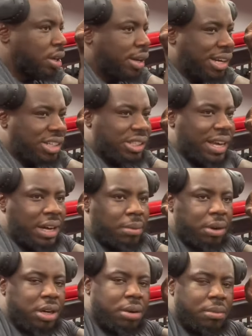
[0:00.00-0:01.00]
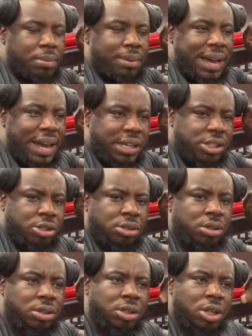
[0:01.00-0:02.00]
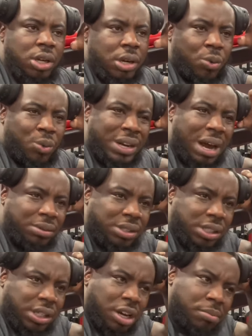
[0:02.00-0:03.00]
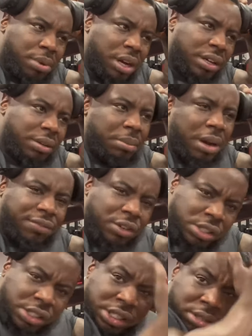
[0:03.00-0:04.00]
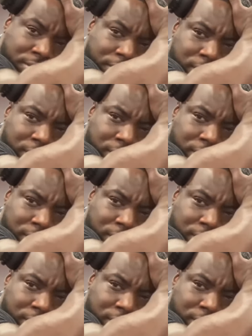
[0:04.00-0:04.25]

Instead, I'm gonna come up and ask you, when I was a young buck, my first gym,